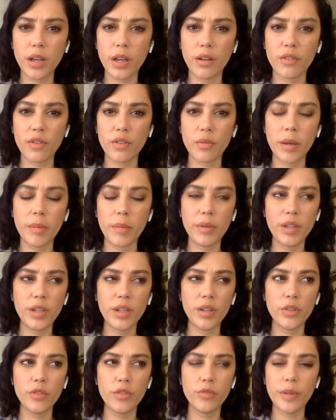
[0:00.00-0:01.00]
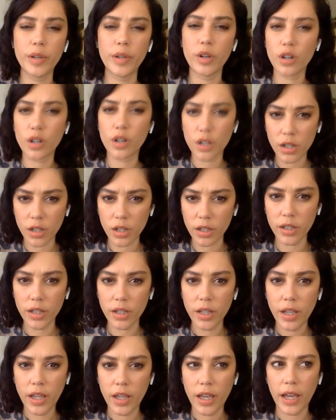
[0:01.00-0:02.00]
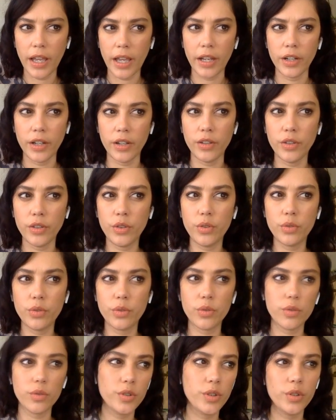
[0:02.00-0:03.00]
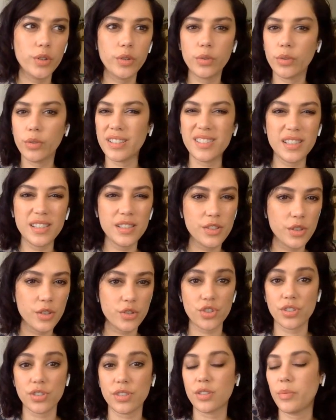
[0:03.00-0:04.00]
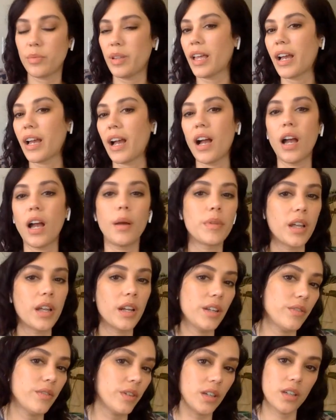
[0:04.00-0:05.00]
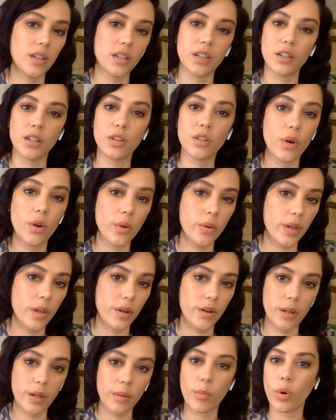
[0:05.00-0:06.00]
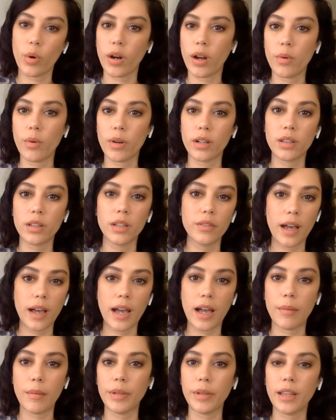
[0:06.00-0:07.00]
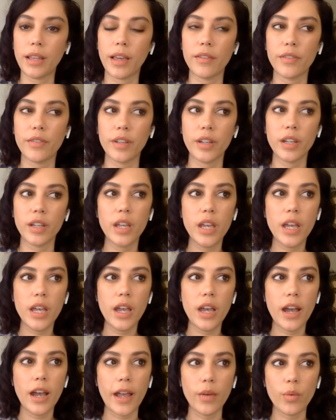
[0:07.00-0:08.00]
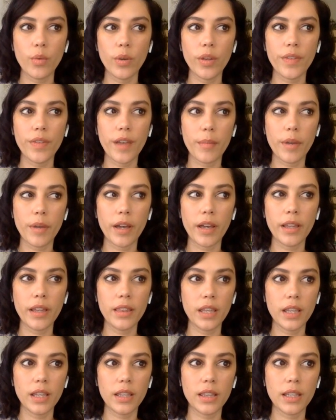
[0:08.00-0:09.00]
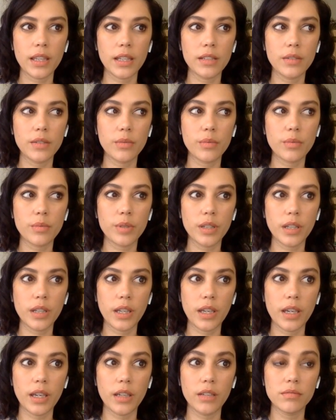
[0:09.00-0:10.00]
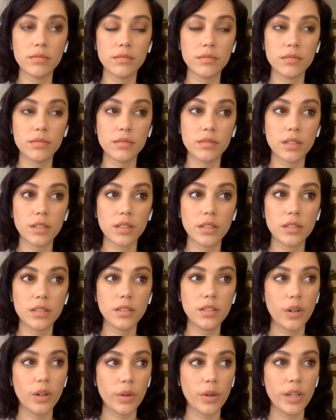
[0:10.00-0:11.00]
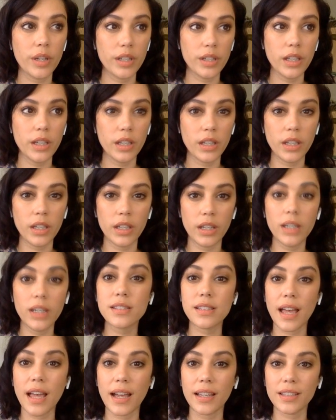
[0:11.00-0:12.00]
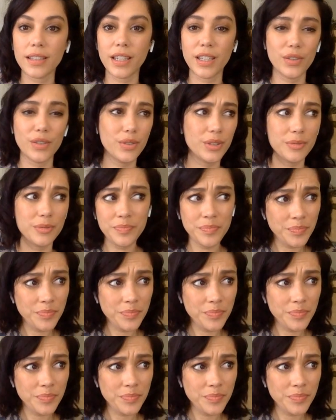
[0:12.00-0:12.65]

of, or maybe you've been hurt. And it's easier just to be like, I'm not even gonna go there anymore. I want to live a happy life. And with Emma, I think that really, it is that. Like even